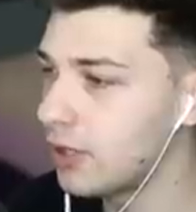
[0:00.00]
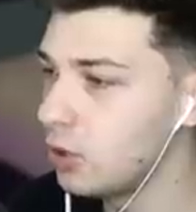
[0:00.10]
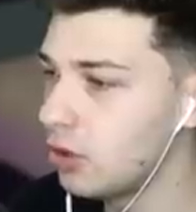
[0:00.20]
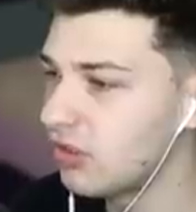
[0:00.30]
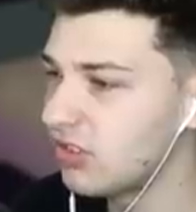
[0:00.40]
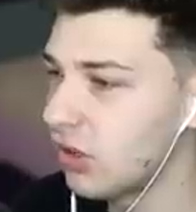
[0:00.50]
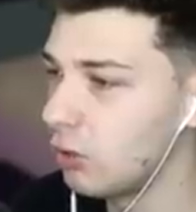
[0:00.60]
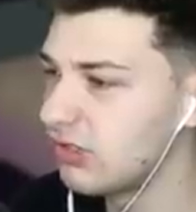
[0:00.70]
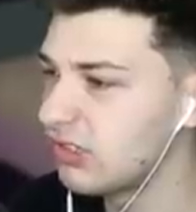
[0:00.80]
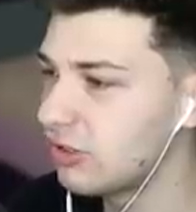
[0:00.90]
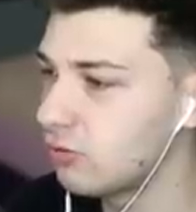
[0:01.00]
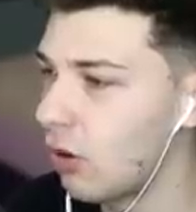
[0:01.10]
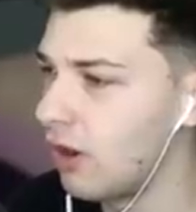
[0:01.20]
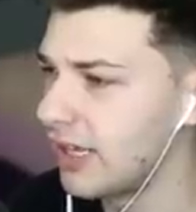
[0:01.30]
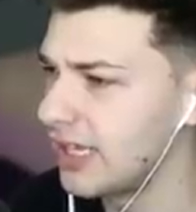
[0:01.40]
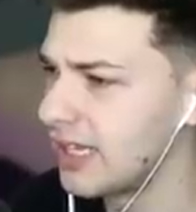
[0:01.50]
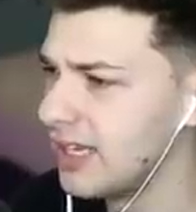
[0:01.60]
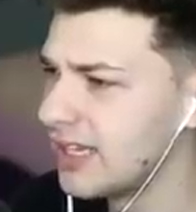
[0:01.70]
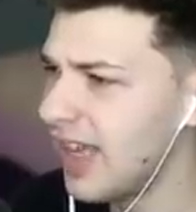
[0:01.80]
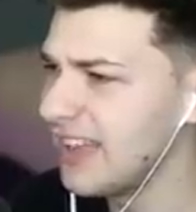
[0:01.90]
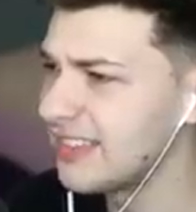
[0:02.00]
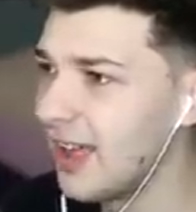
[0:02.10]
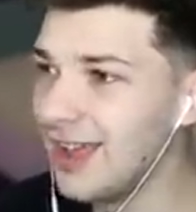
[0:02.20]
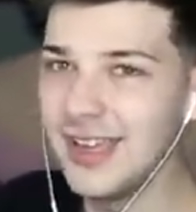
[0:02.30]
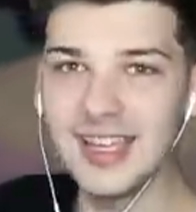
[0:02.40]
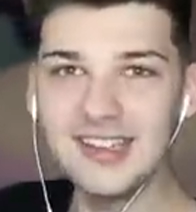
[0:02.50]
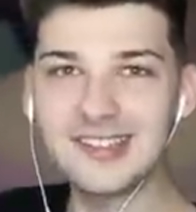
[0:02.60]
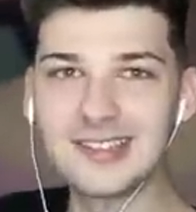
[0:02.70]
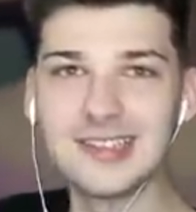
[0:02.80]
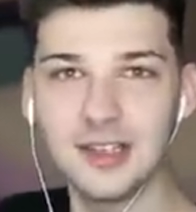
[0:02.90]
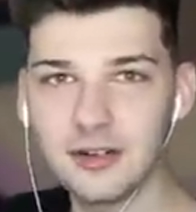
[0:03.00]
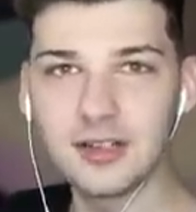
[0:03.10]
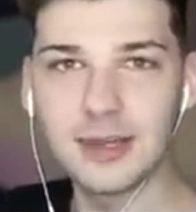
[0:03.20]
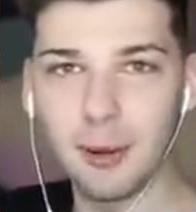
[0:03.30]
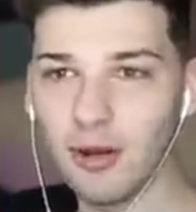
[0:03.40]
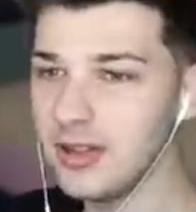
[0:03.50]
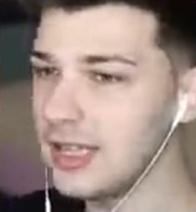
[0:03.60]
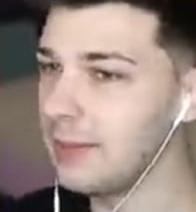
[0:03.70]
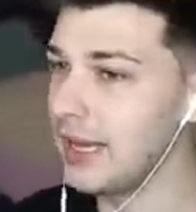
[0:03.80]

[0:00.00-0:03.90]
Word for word: you look so scrawny. Guys, he's literally bullying me.